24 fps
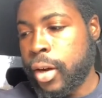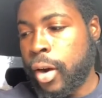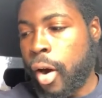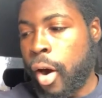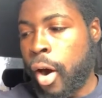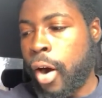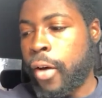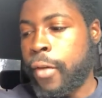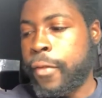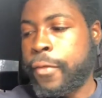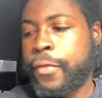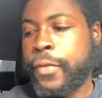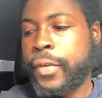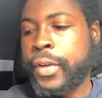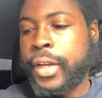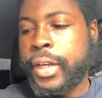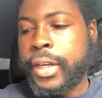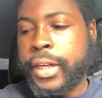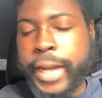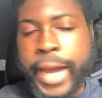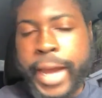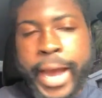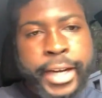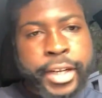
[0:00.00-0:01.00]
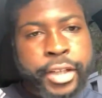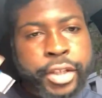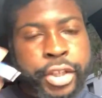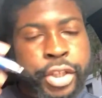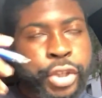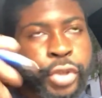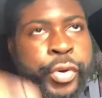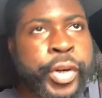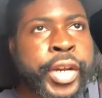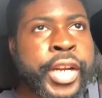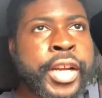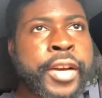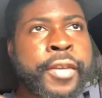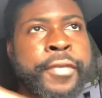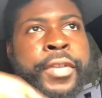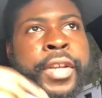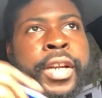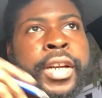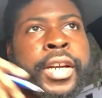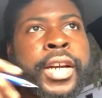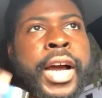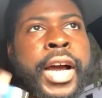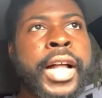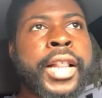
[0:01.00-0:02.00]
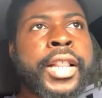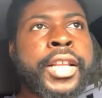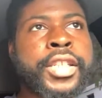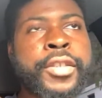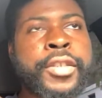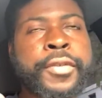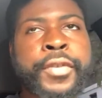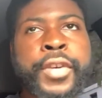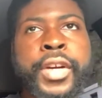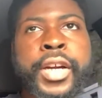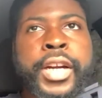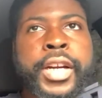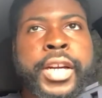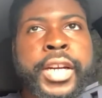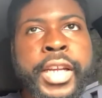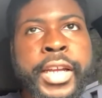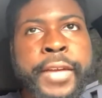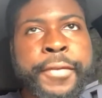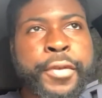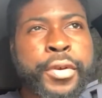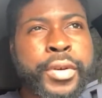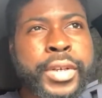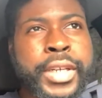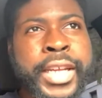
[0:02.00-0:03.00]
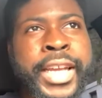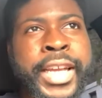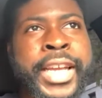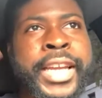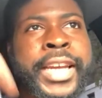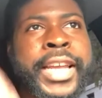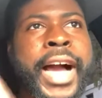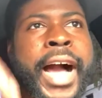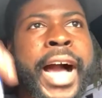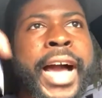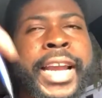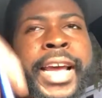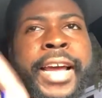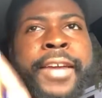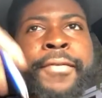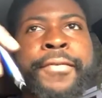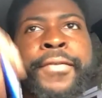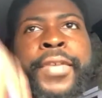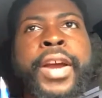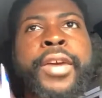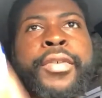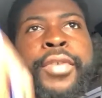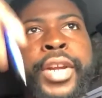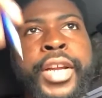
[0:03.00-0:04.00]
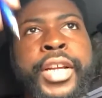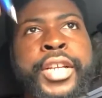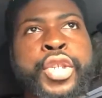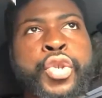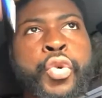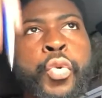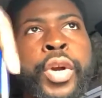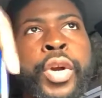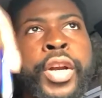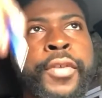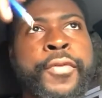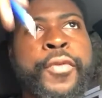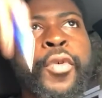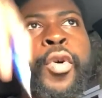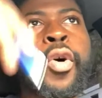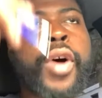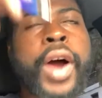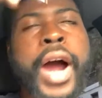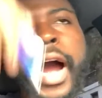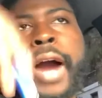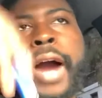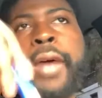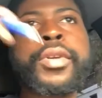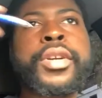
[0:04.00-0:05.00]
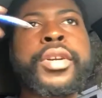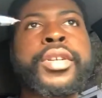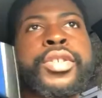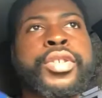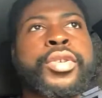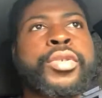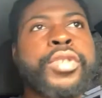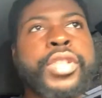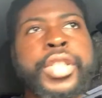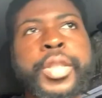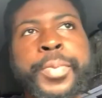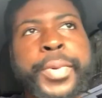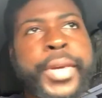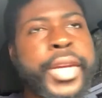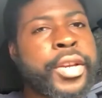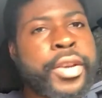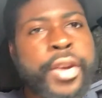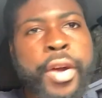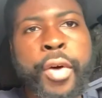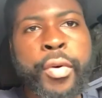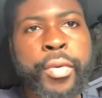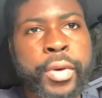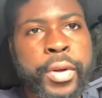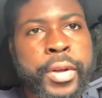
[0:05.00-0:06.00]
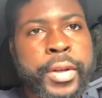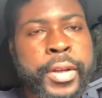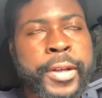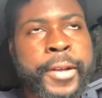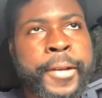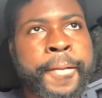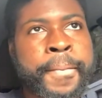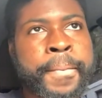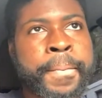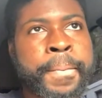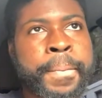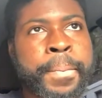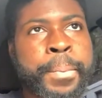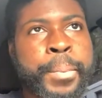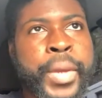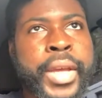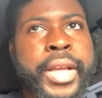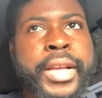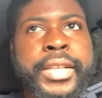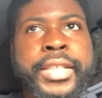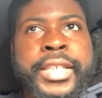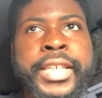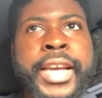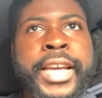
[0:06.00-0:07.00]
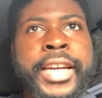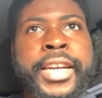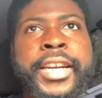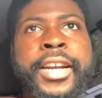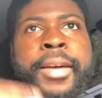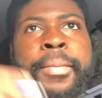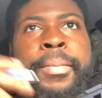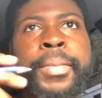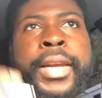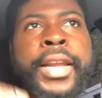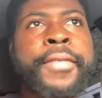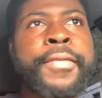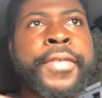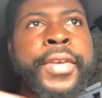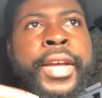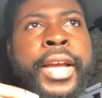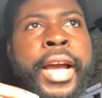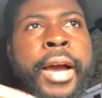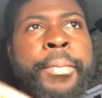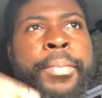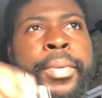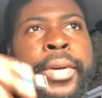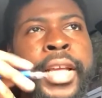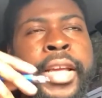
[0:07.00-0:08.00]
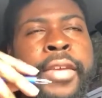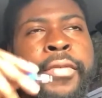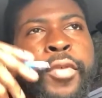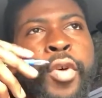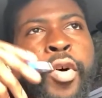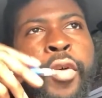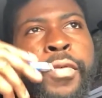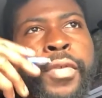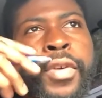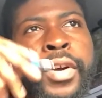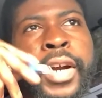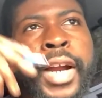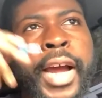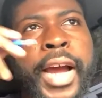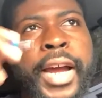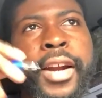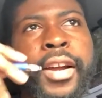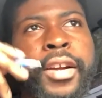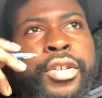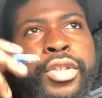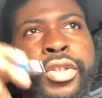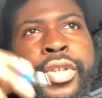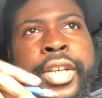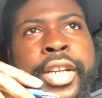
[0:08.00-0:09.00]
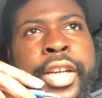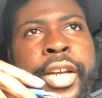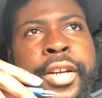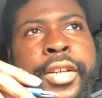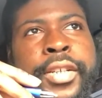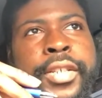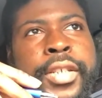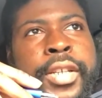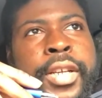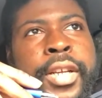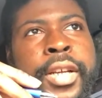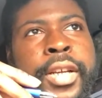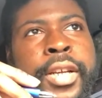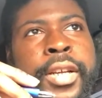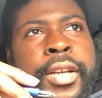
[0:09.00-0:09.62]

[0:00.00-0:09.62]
of that tree of the knowledge of good and evil, did he die that very 24 hours, so to speak? No, because he ended up living, I believe, over 900 years.